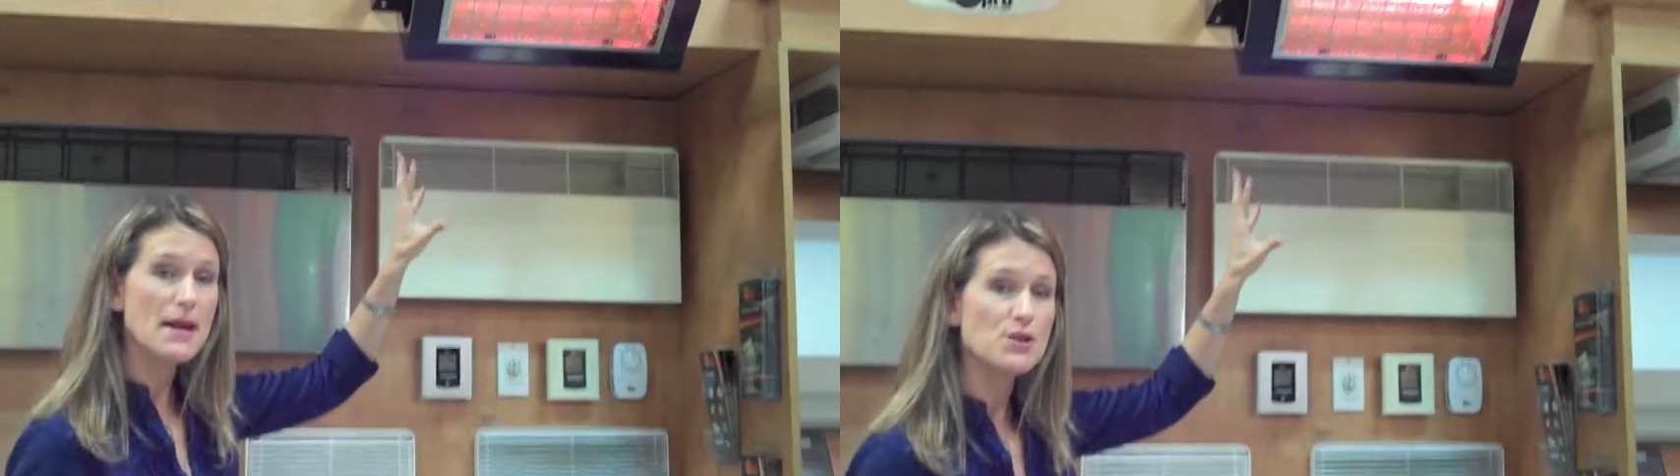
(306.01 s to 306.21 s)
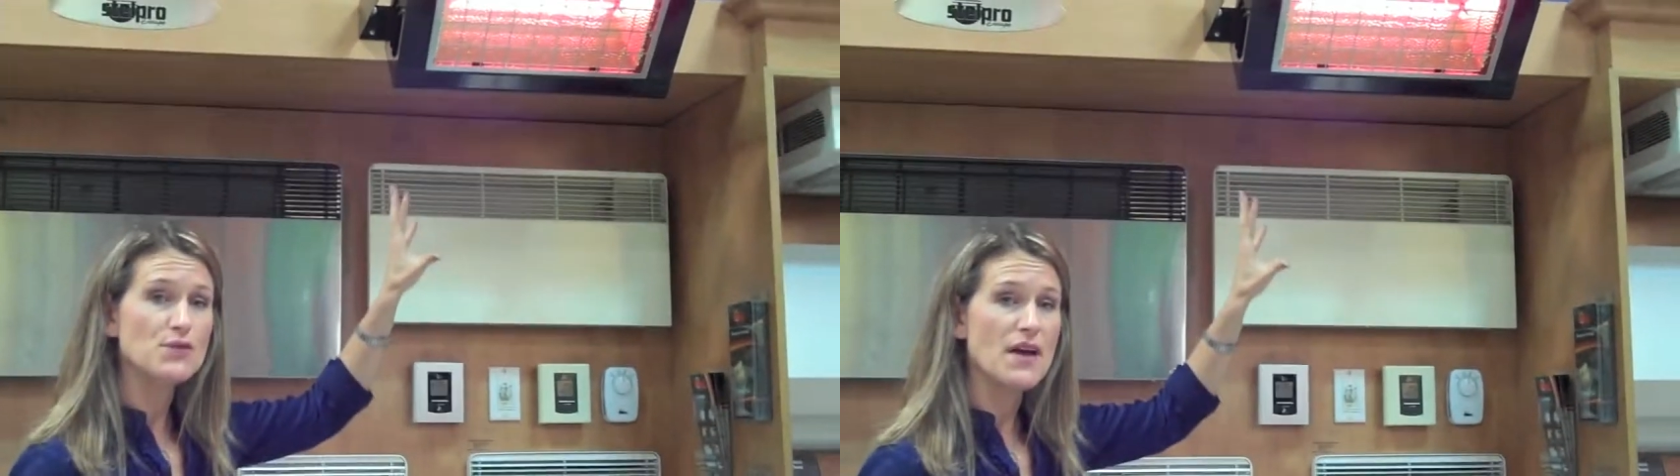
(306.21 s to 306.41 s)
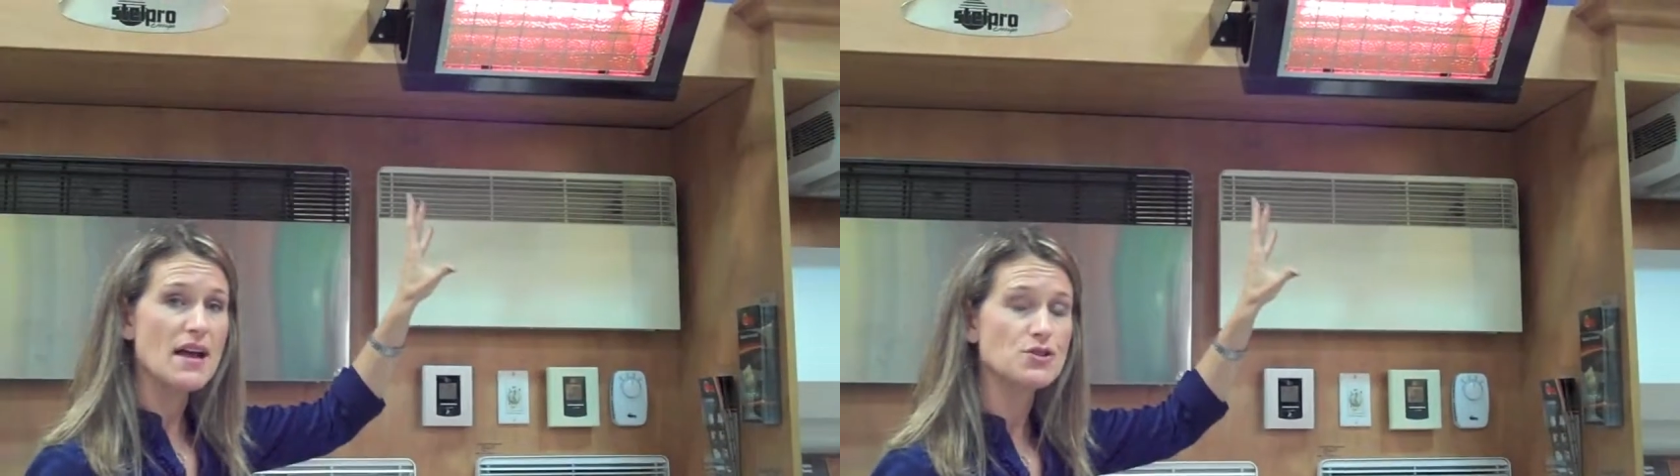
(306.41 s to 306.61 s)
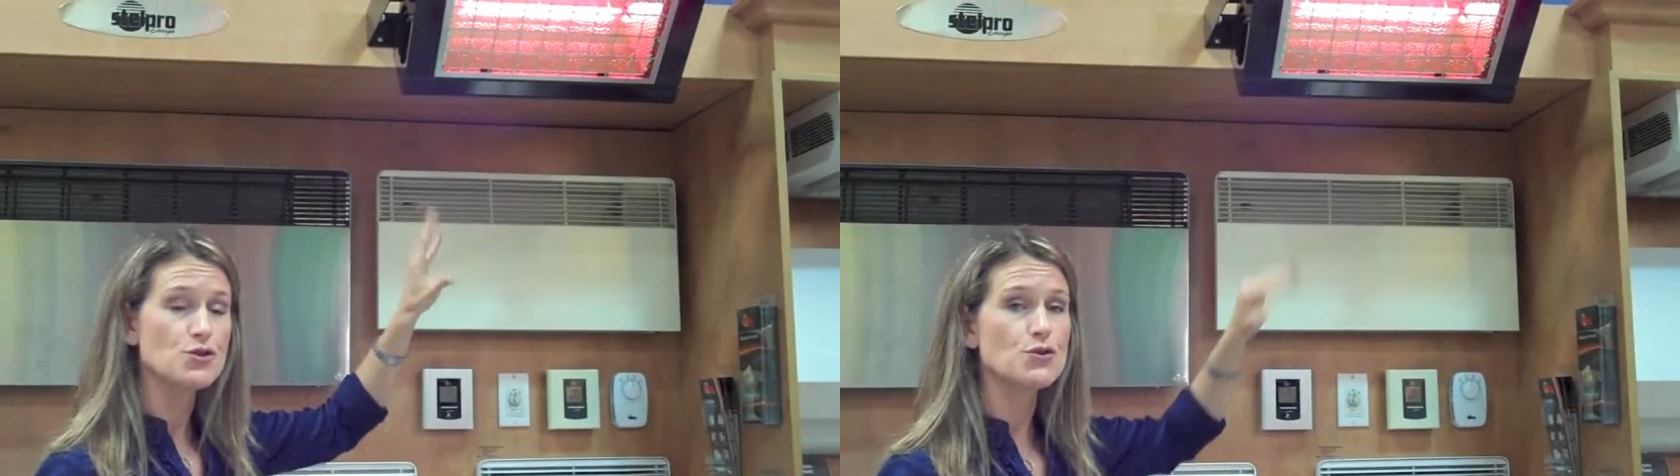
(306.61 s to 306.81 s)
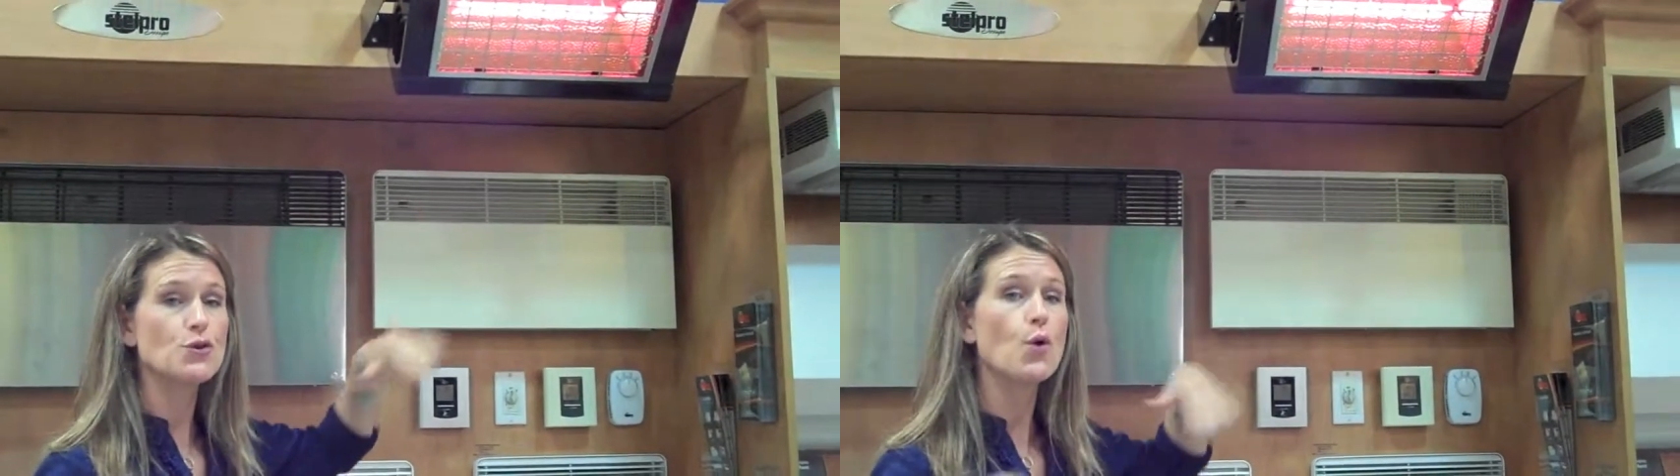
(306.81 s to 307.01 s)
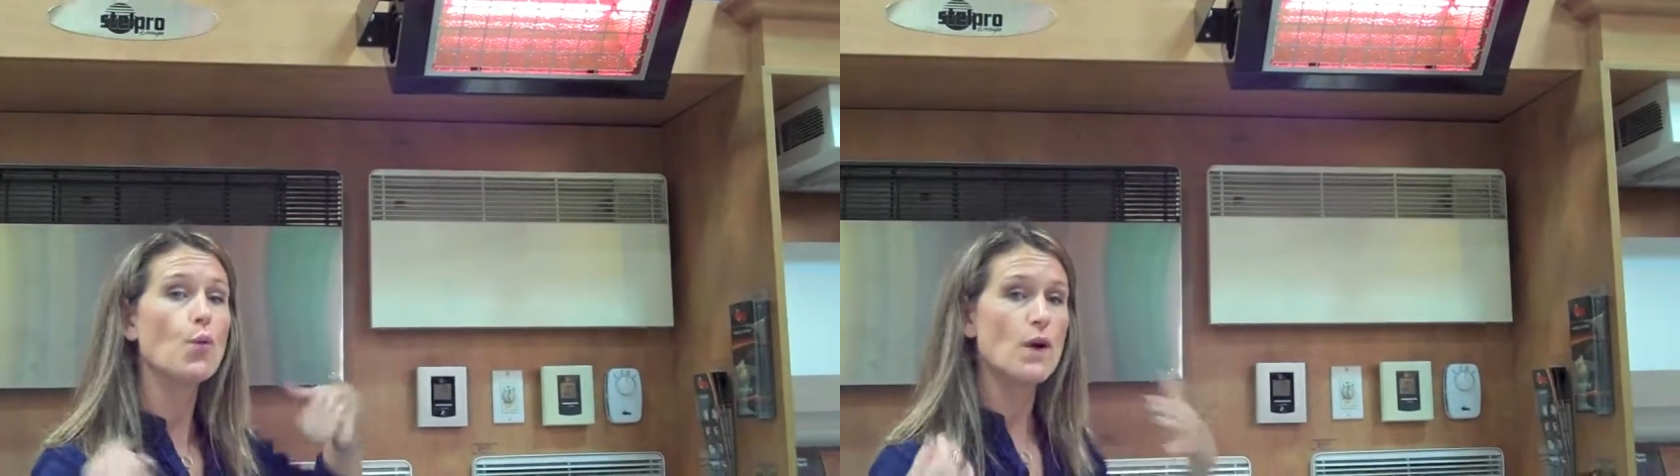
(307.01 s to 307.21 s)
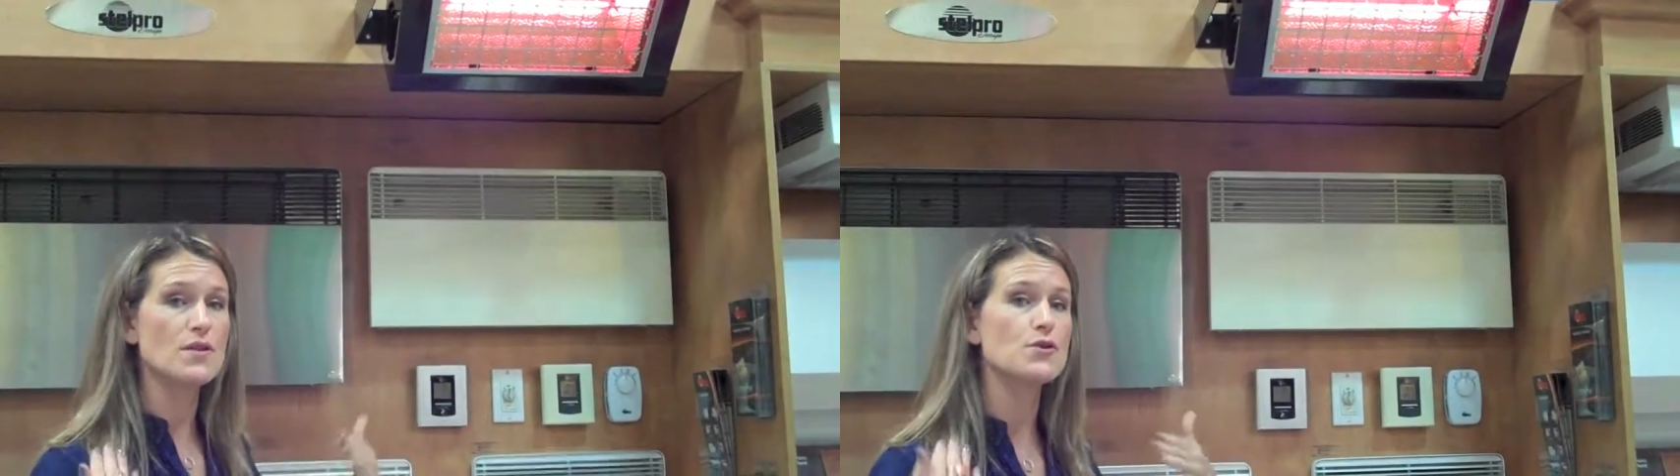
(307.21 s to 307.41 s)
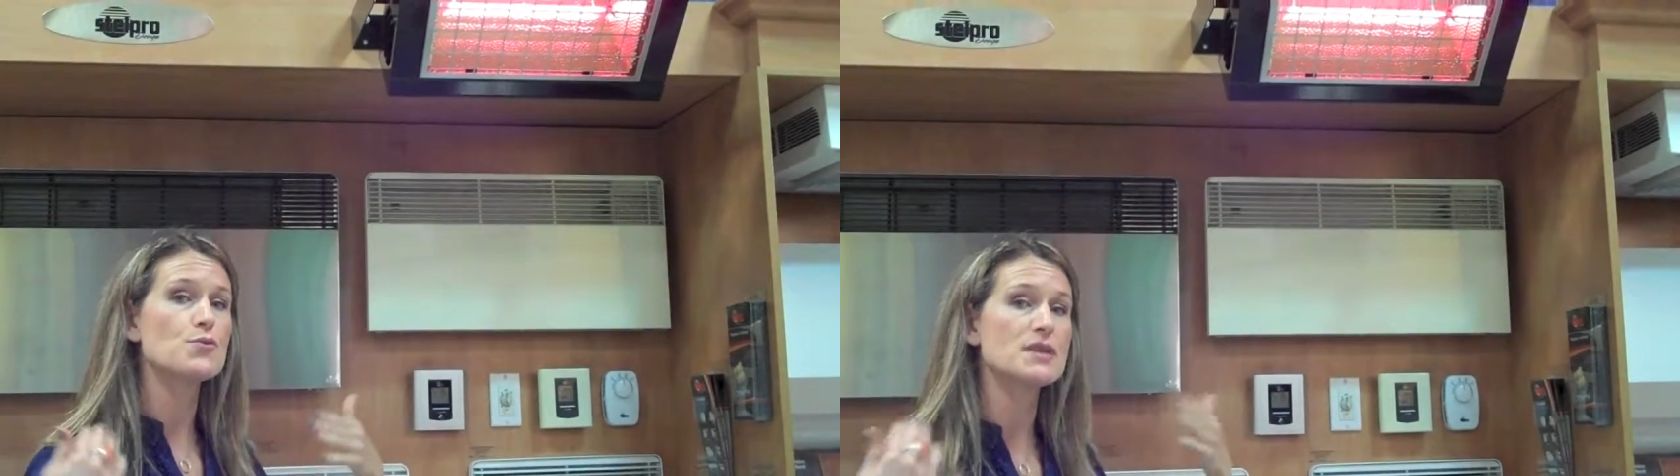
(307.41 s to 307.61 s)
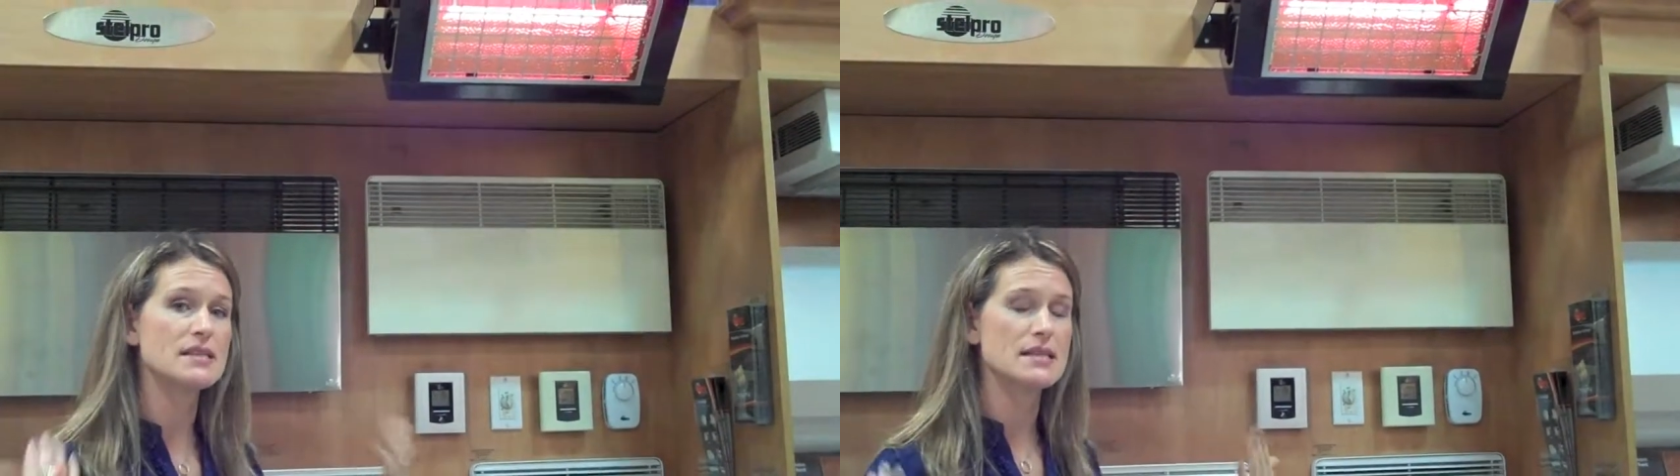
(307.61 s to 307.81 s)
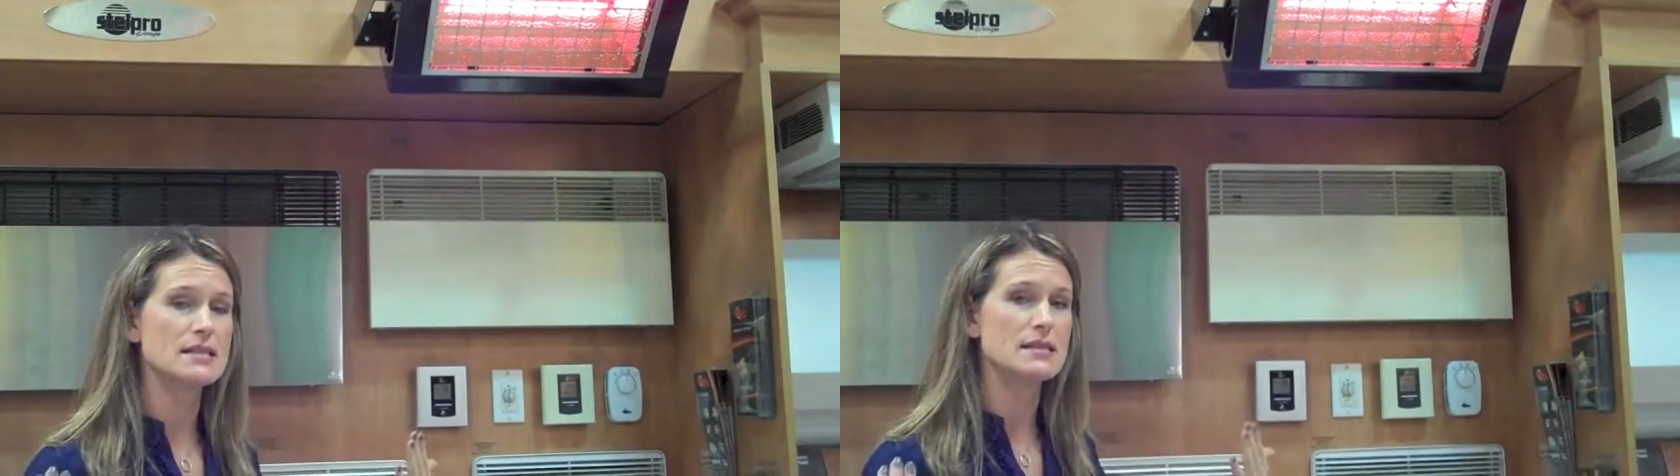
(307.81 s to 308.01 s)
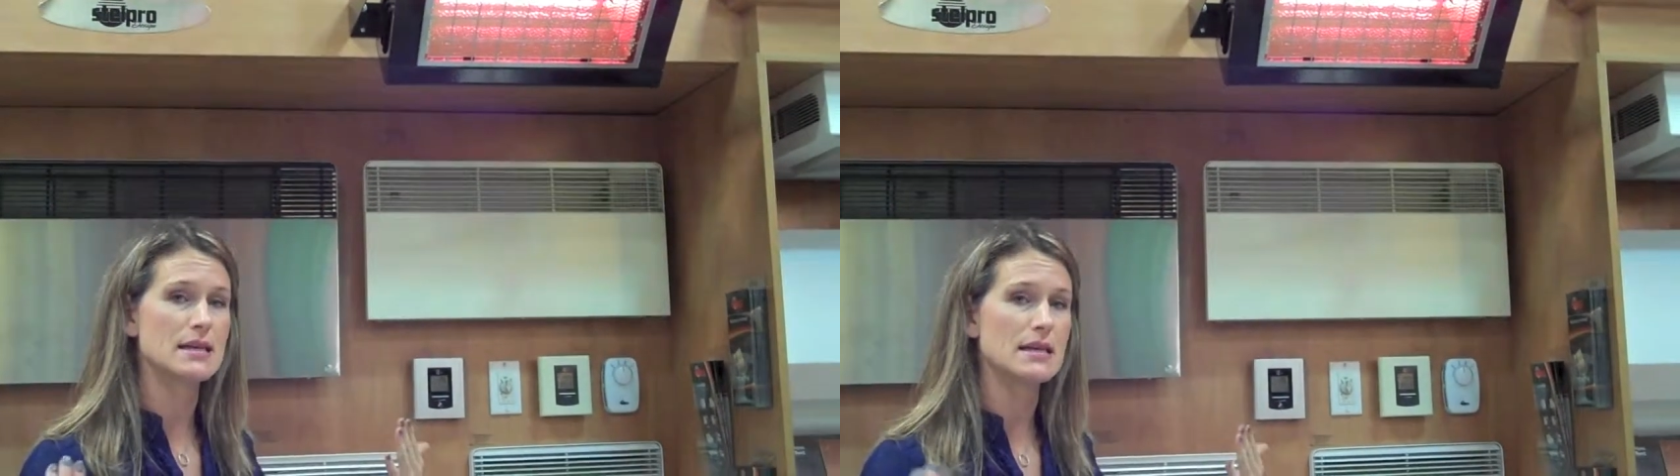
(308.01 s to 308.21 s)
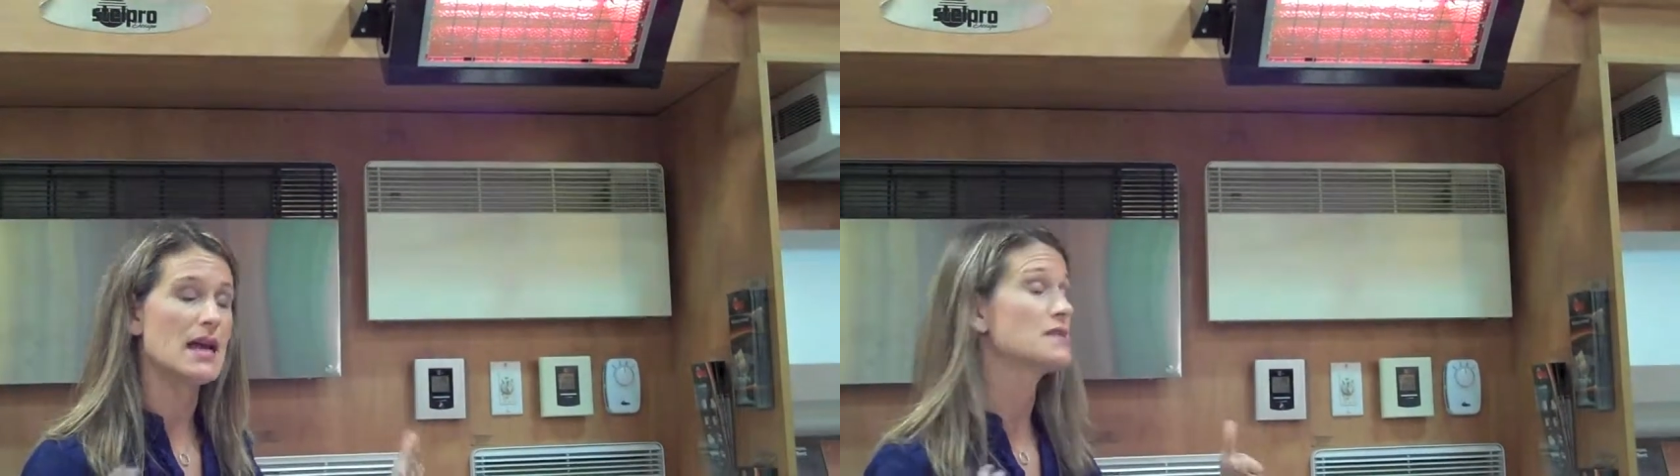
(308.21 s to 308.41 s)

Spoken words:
manufactured weather resistant,